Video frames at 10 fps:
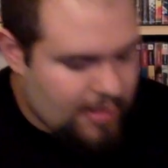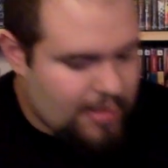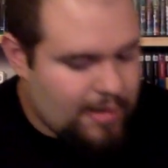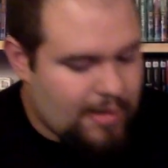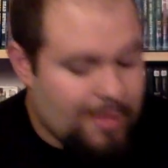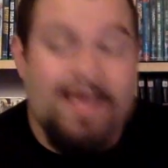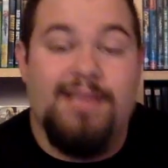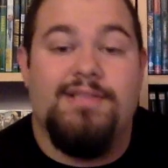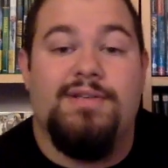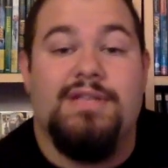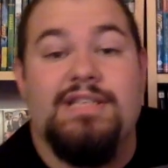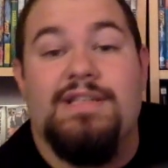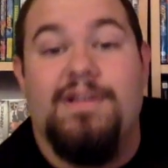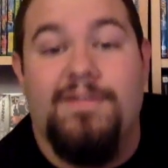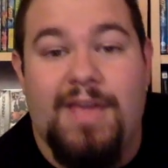Yeah, so this is
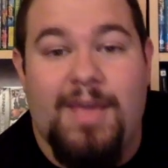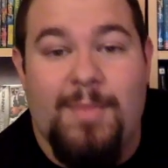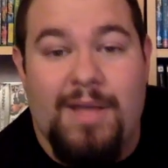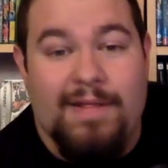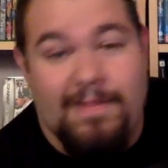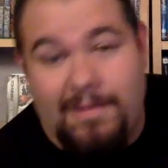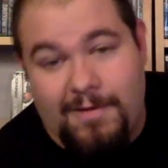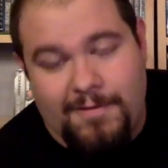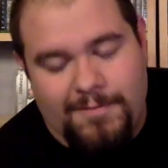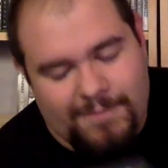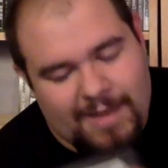another game I love.